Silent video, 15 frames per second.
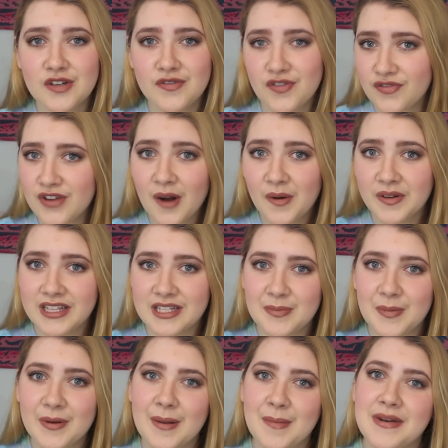So if you've not read this
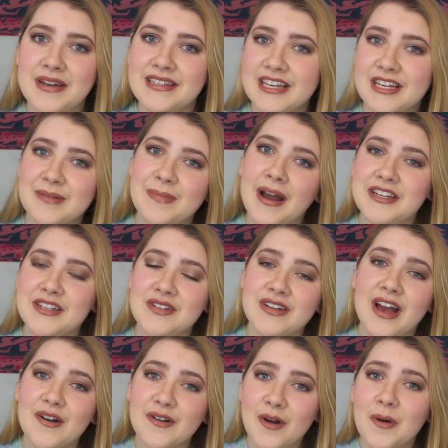book, I'm going to say goodbye to you now.